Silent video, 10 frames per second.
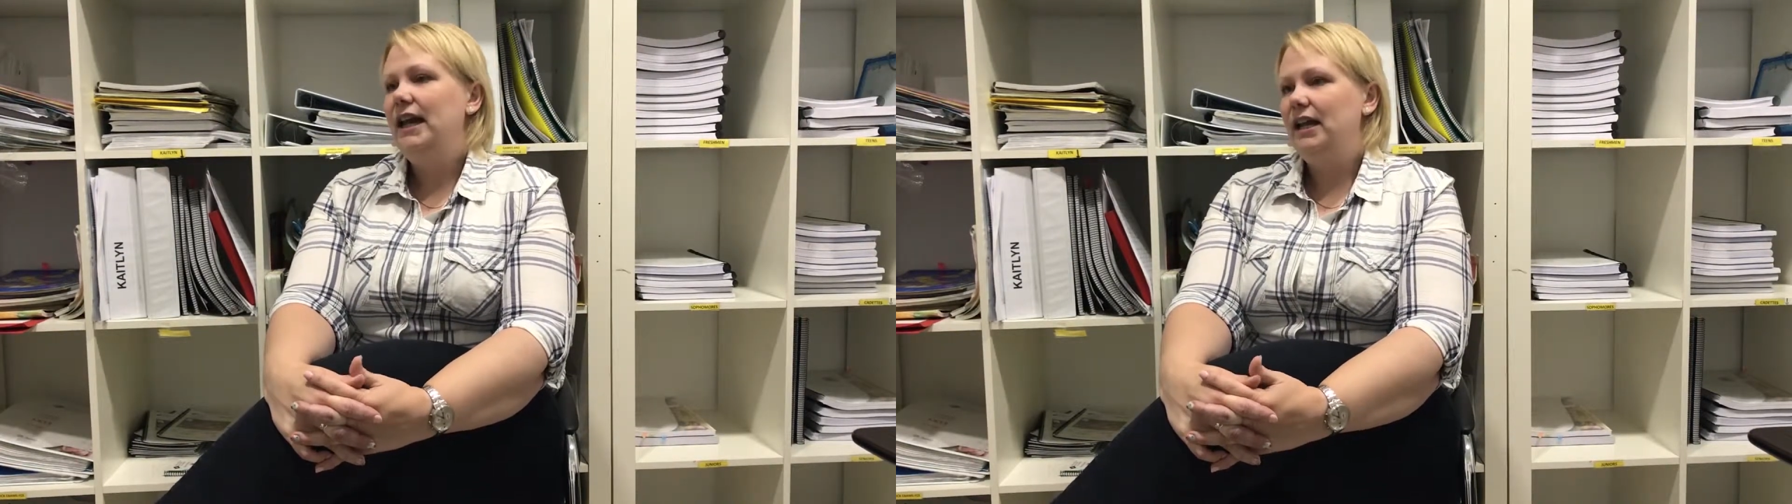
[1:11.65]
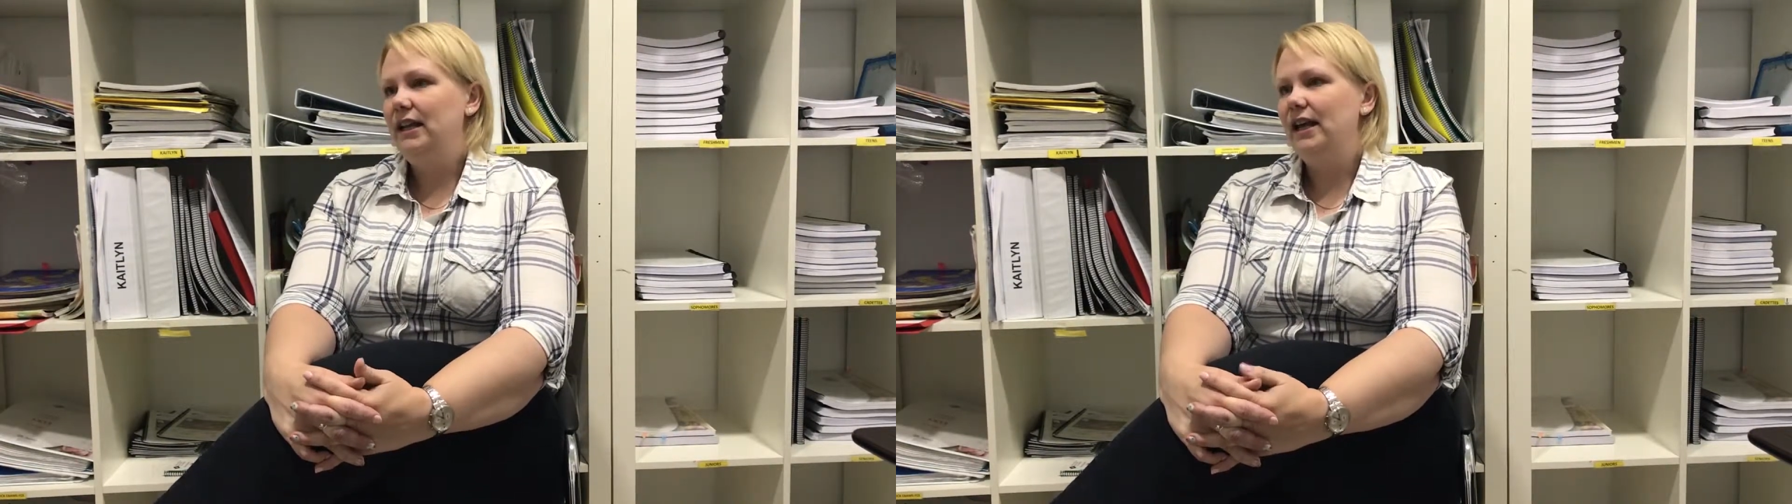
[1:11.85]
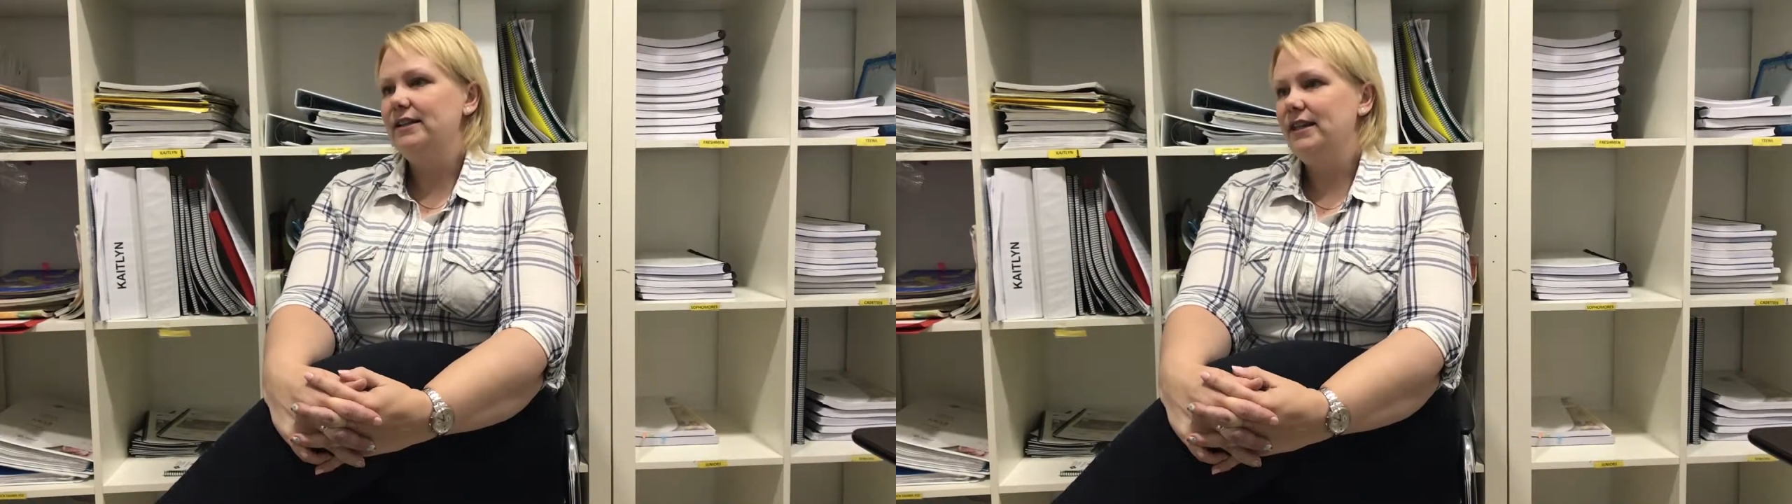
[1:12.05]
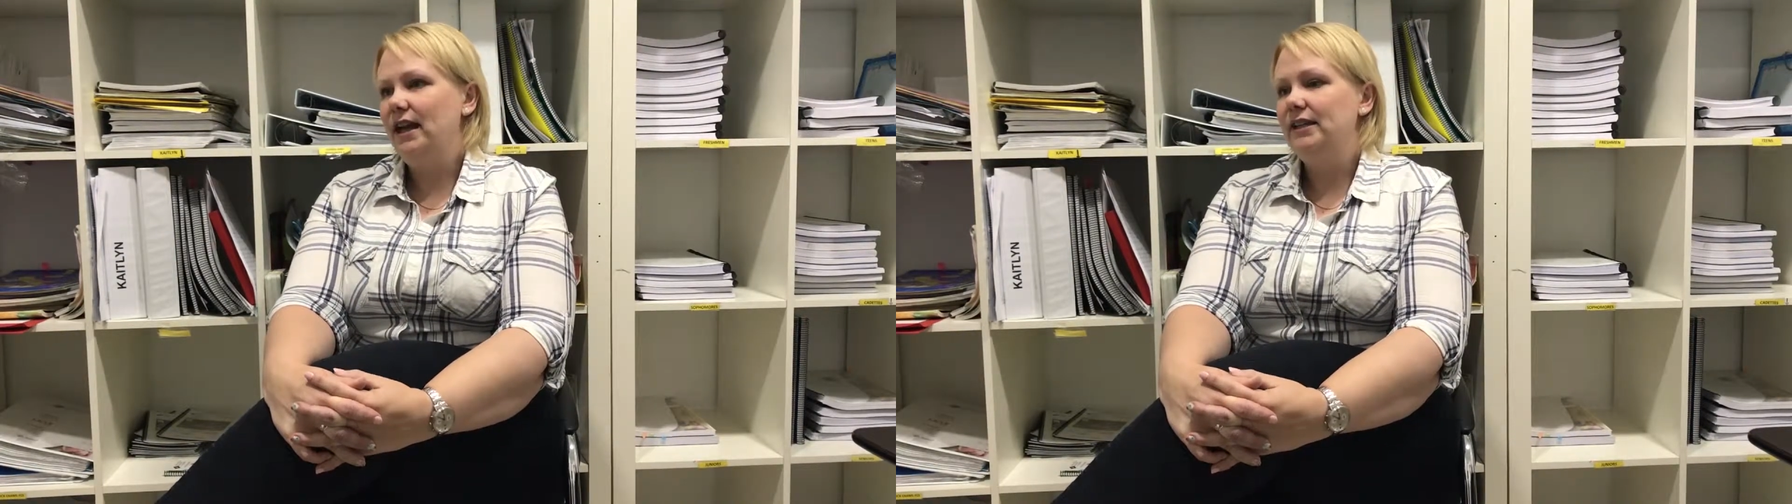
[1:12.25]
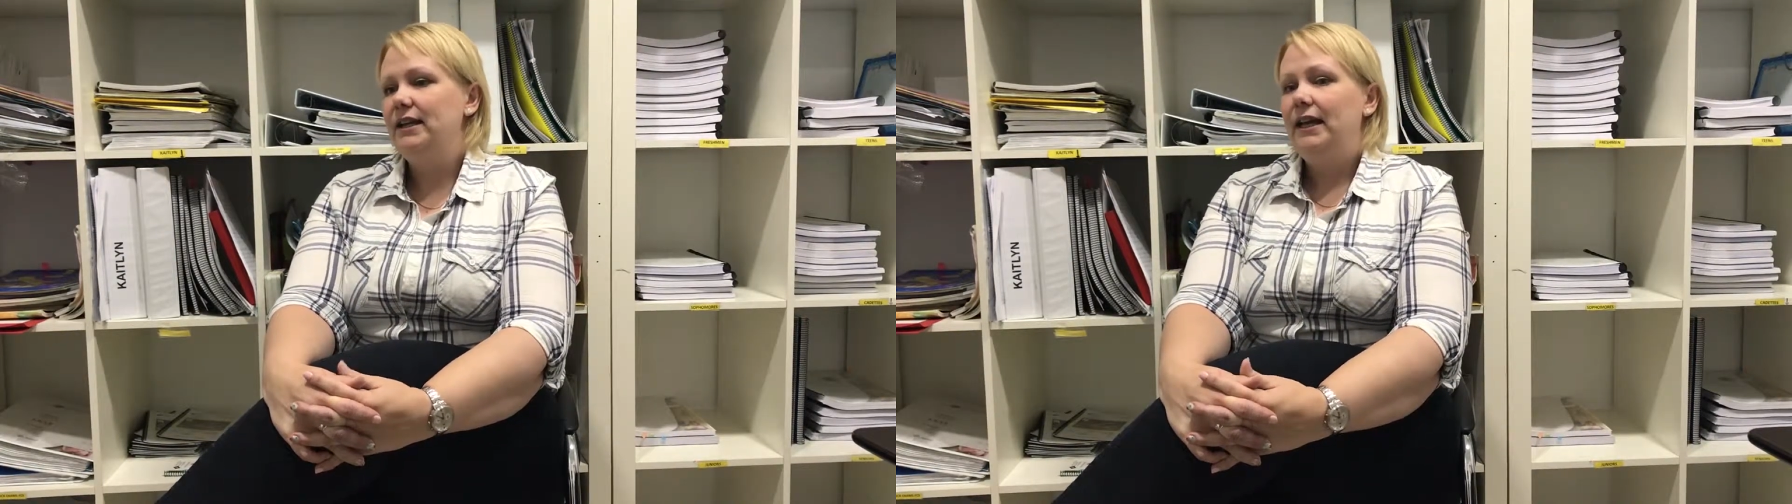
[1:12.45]
in that
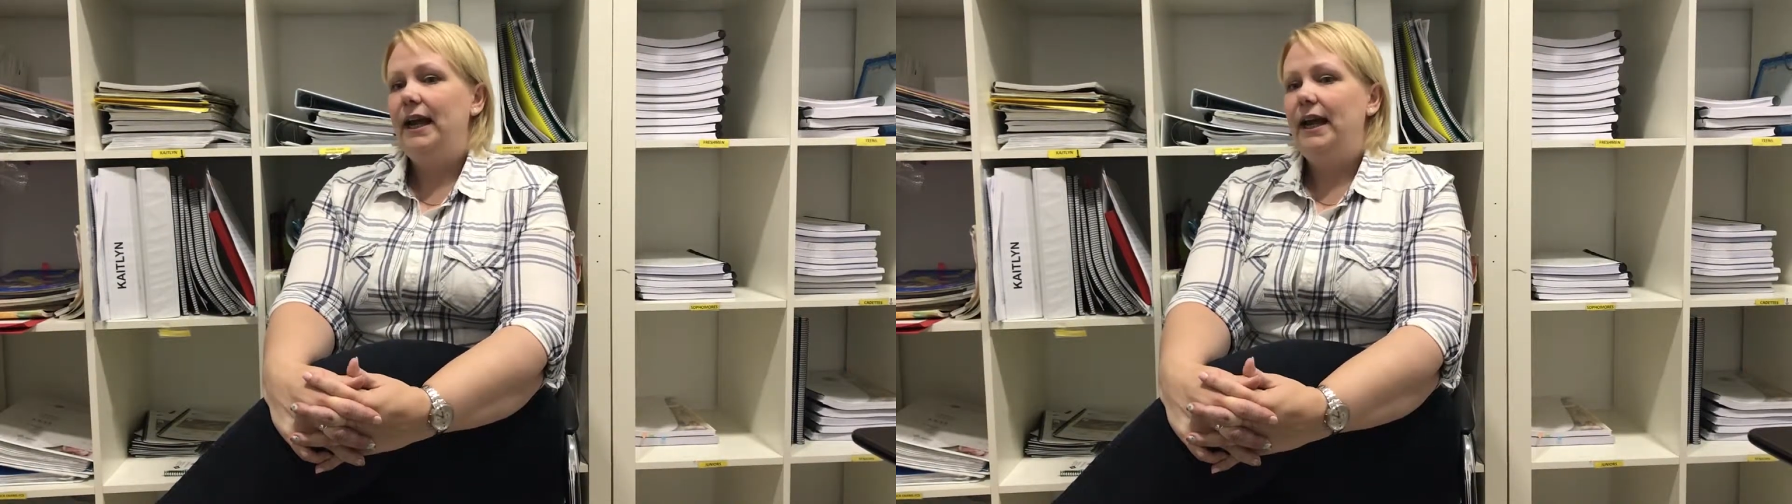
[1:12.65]
side.